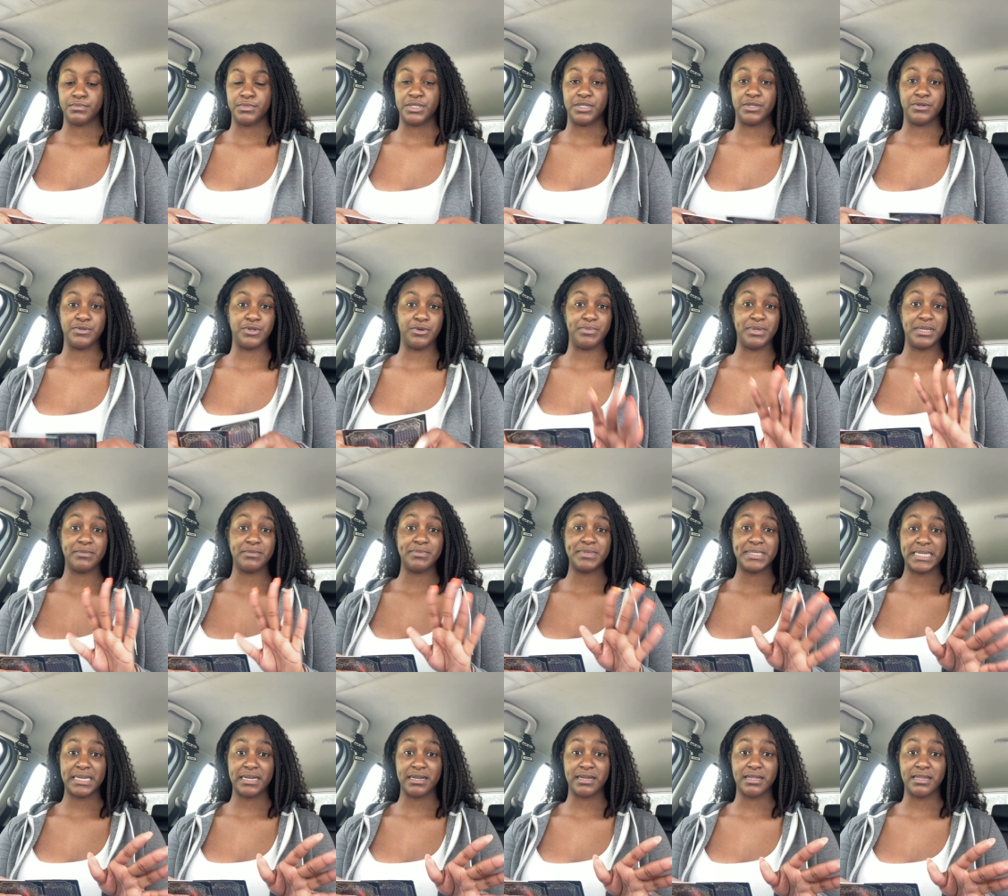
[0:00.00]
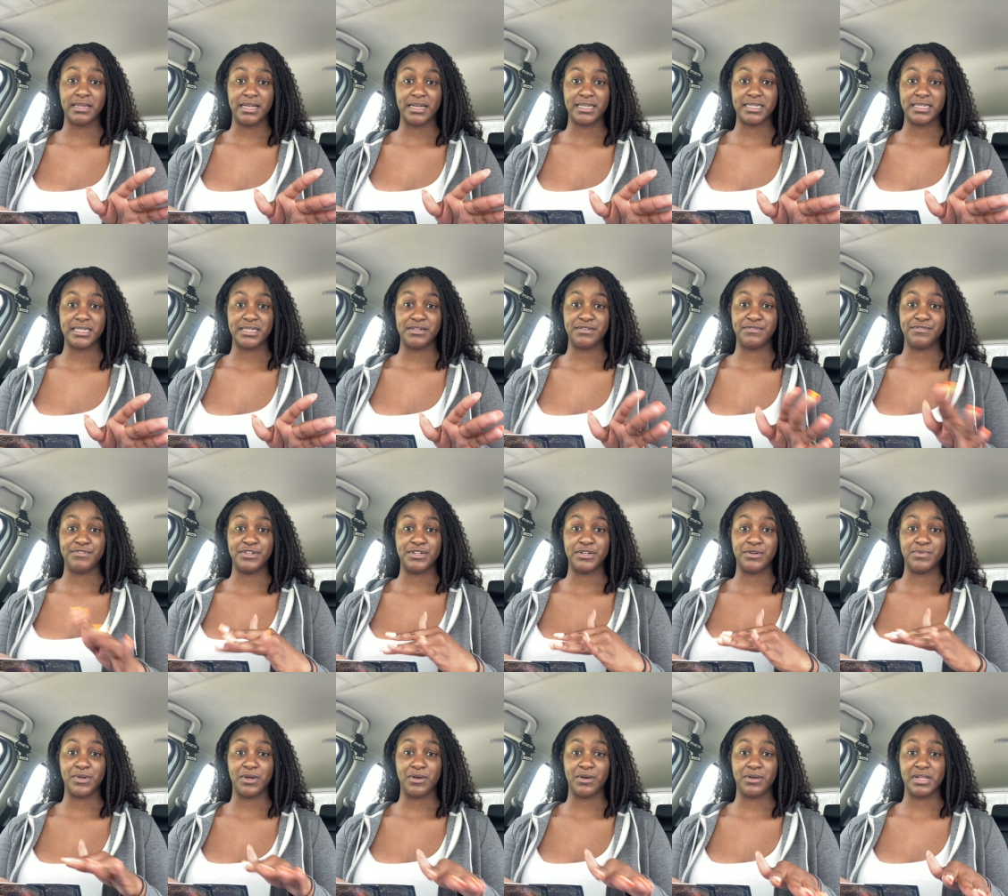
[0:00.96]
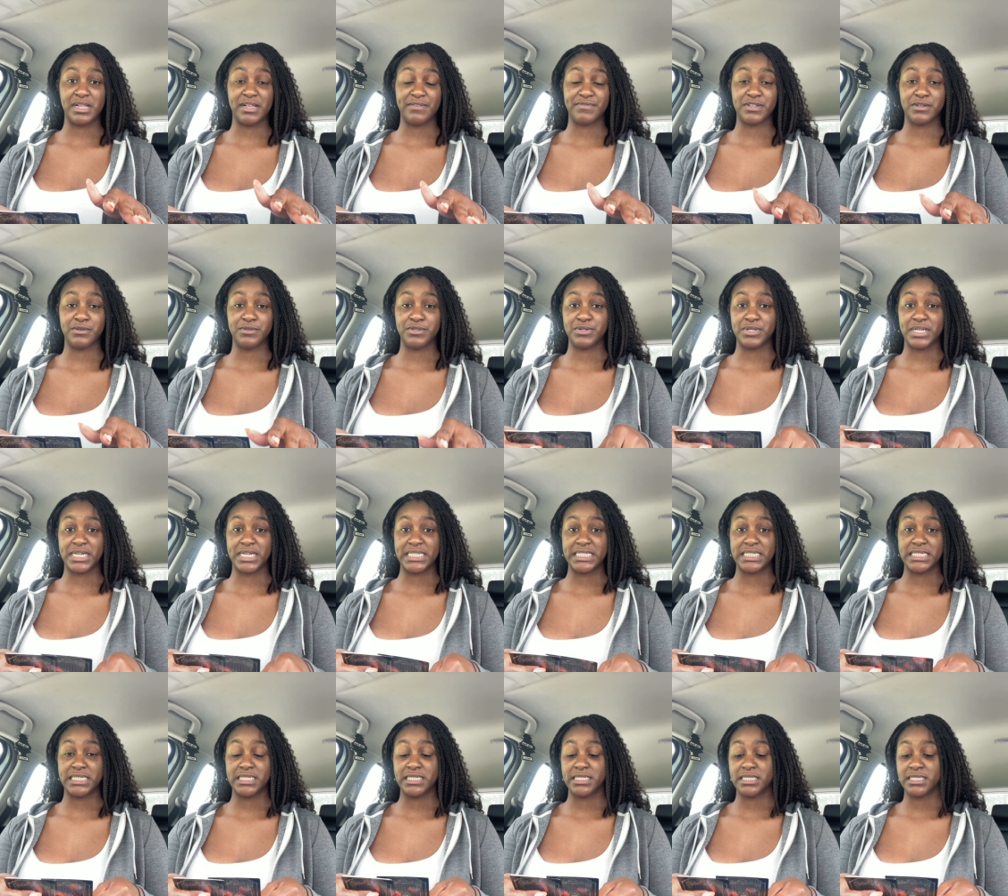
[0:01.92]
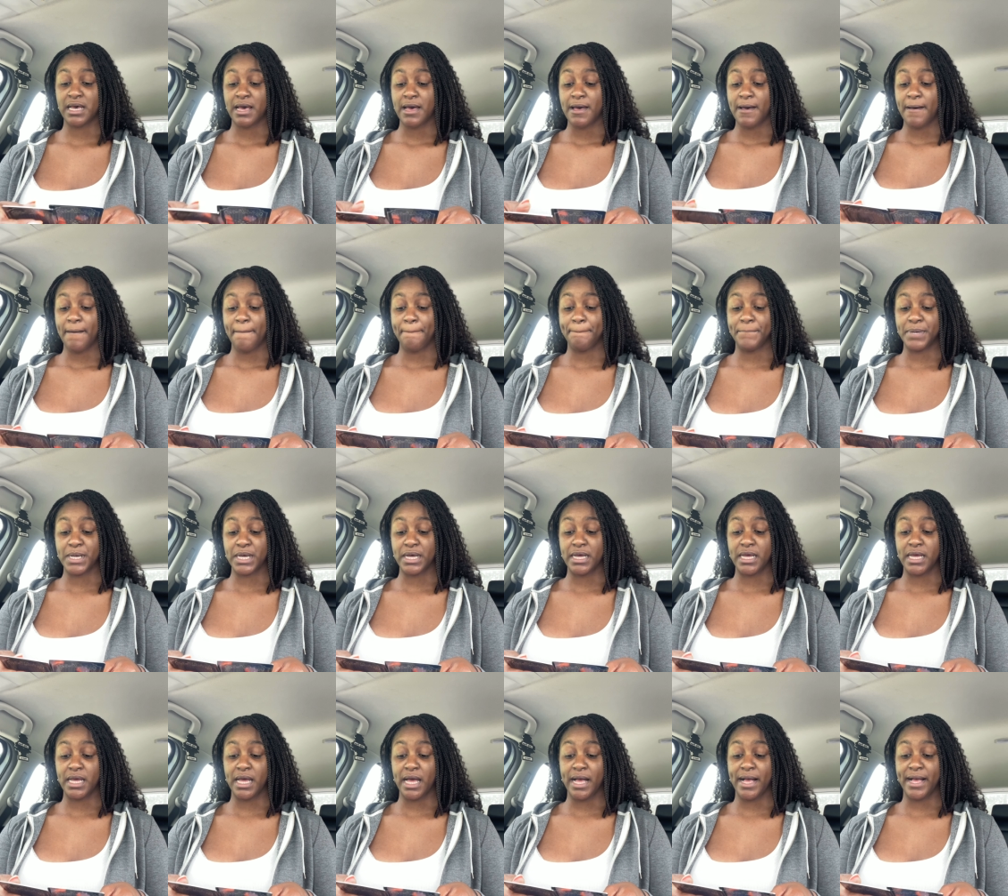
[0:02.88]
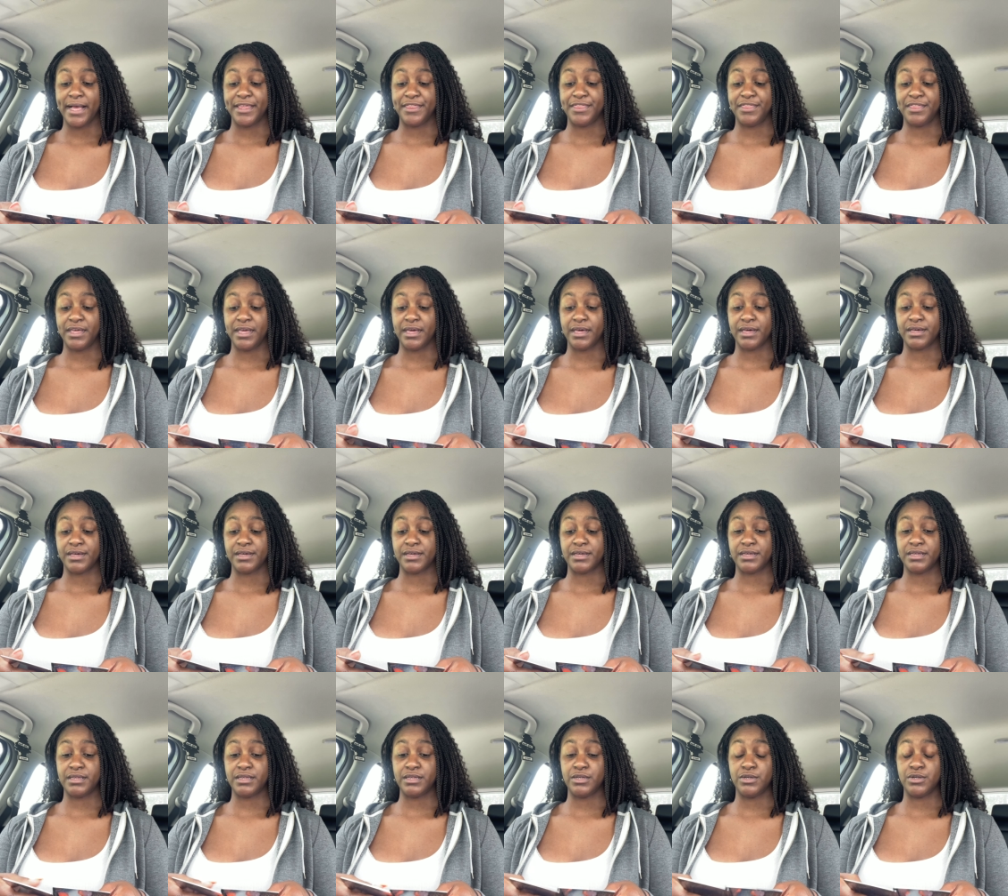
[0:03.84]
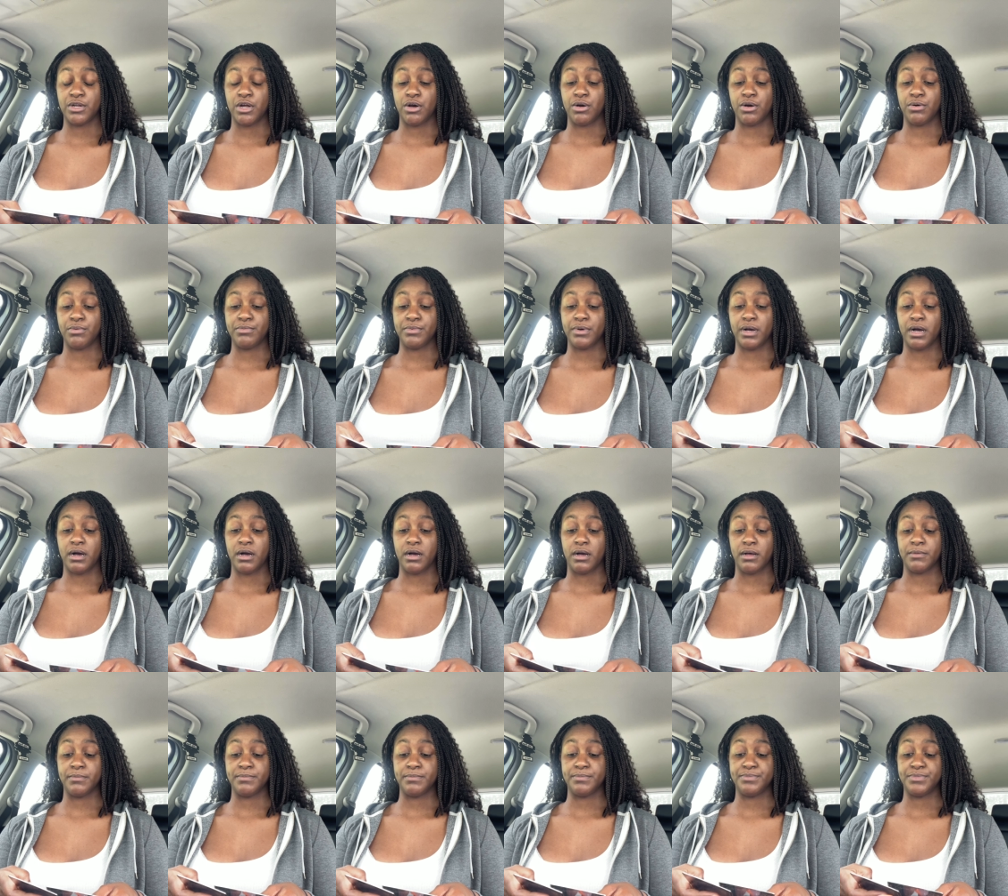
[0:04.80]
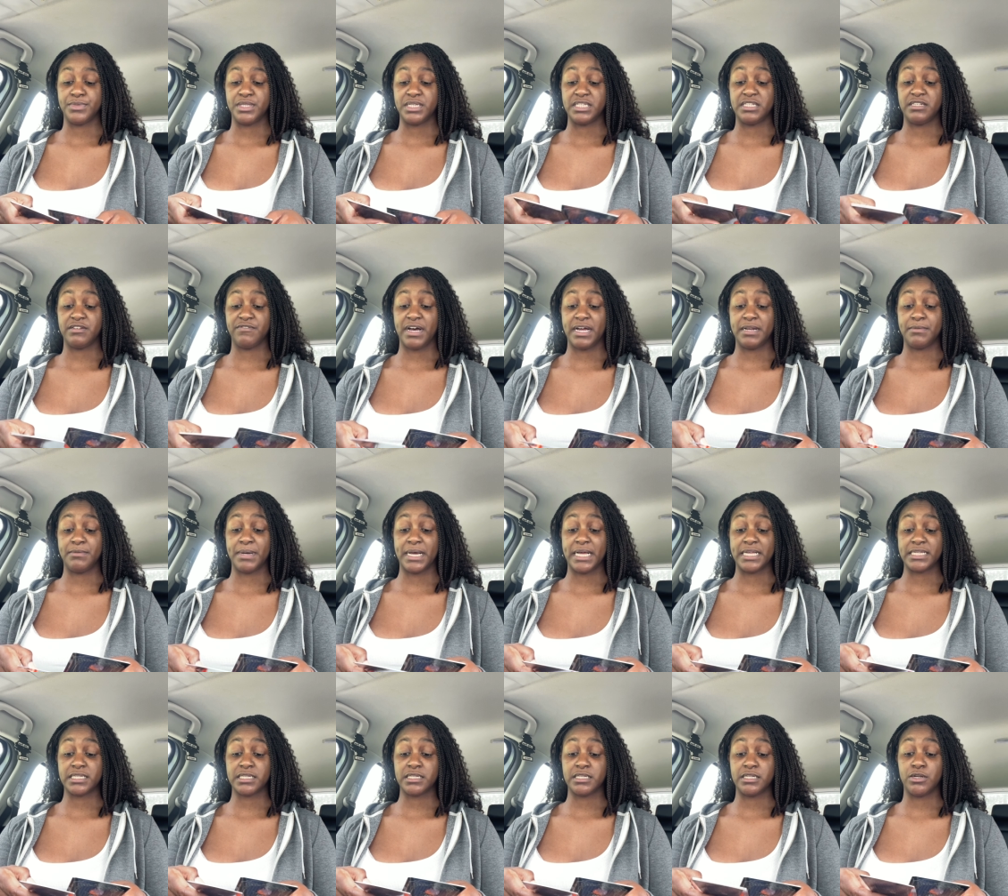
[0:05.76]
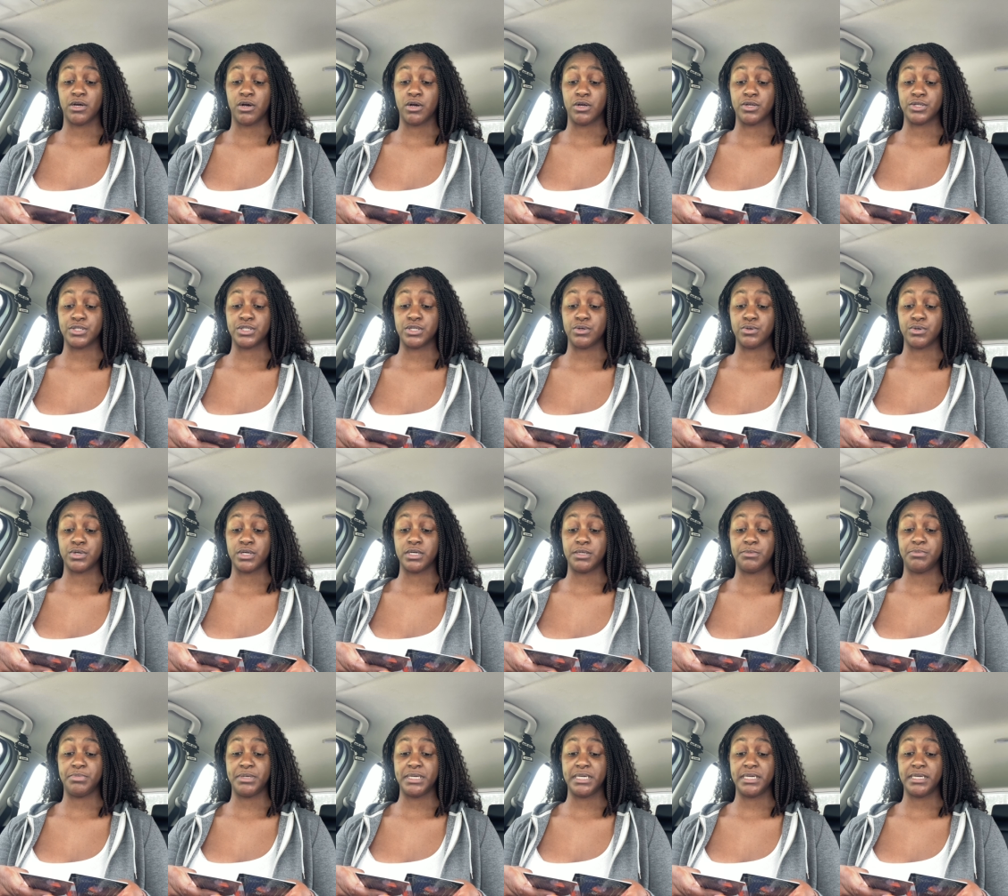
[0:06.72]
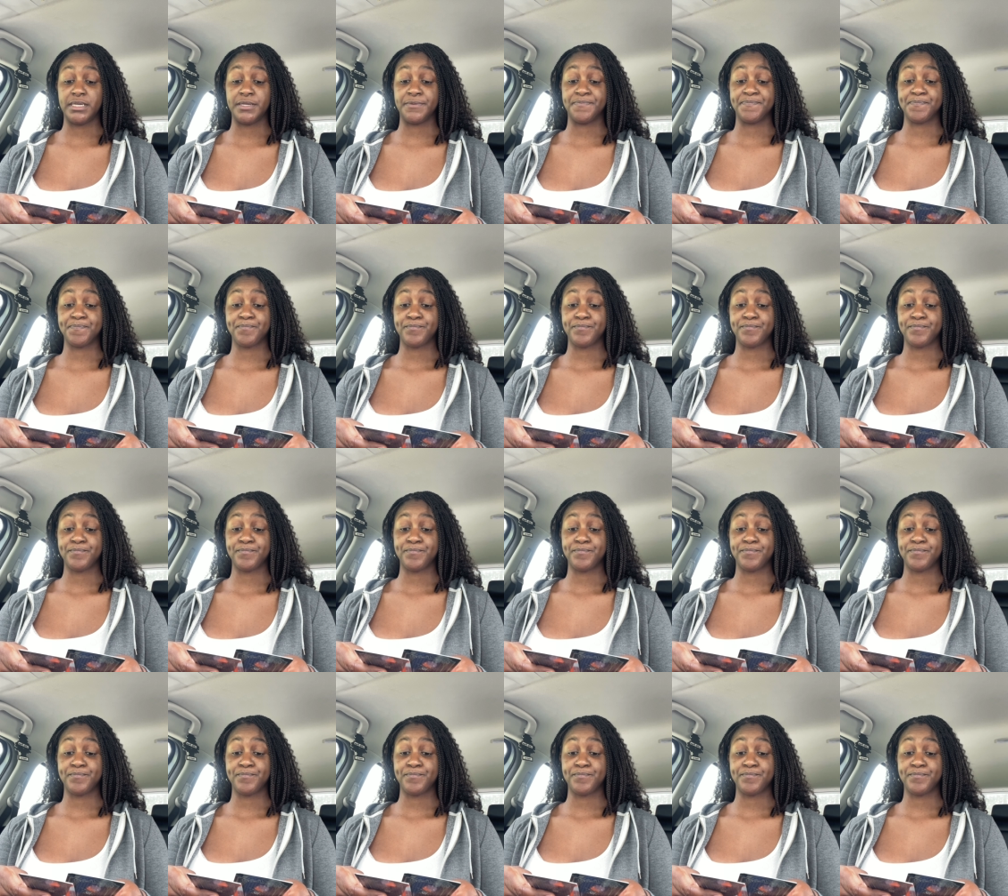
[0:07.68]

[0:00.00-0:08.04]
you know don't be upset collective you know we all have to go through lessons but i think you know um this divine masculine also could be